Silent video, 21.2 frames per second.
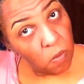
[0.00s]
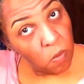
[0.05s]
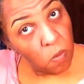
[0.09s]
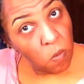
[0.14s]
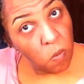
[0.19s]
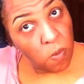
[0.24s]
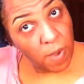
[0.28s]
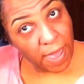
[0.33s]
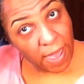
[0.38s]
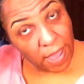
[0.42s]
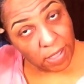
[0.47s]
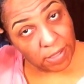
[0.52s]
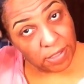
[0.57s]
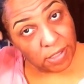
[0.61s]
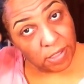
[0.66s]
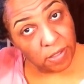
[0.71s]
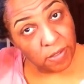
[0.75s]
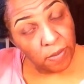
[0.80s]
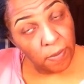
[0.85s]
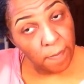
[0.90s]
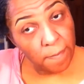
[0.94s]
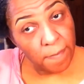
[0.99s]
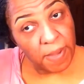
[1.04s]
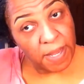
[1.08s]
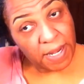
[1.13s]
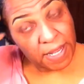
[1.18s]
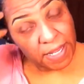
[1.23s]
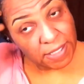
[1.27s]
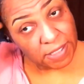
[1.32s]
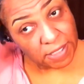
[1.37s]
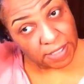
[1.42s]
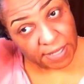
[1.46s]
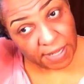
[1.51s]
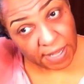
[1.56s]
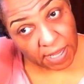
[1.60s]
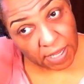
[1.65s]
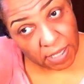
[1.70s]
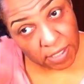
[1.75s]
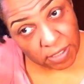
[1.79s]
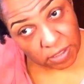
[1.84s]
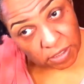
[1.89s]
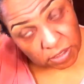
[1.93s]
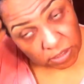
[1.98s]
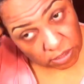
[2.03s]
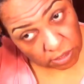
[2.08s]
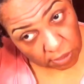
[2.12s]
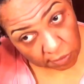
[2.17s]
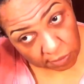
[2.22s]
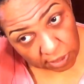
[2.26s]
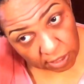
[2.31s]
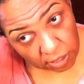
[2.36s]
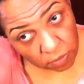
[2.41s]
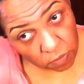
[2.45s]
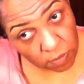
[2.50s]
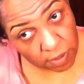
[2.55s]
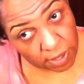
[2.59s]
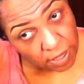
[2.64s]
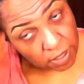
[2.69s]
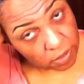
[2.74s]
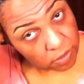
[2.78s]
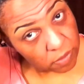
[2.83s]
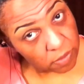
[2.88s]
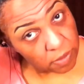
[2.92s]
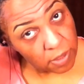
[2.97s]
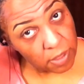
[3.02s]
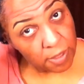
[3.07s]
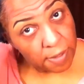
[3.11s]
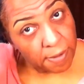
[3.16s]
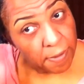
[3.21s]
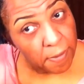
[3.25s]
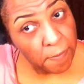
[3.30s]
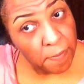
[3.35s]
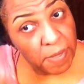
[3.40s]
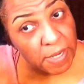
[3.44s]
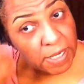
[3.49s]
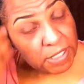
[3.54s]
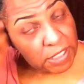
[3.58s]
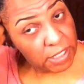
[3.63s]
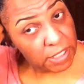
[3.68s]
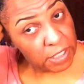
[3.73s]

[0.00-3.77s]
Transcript: wet, but it's not soaking wet. But it's a